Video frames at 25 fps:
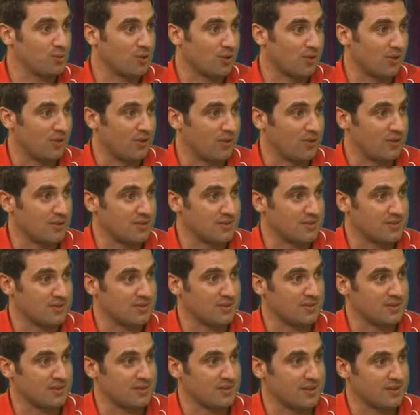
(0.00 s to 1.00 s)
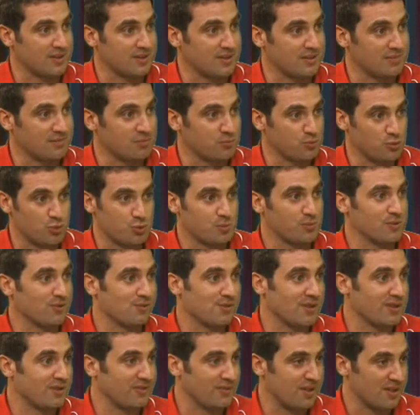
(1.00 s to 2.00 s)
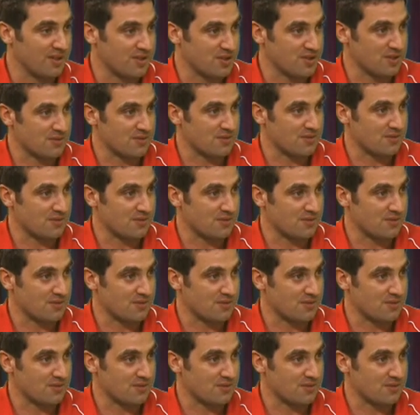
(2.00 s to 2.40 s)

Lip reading: clients on a normal renovation?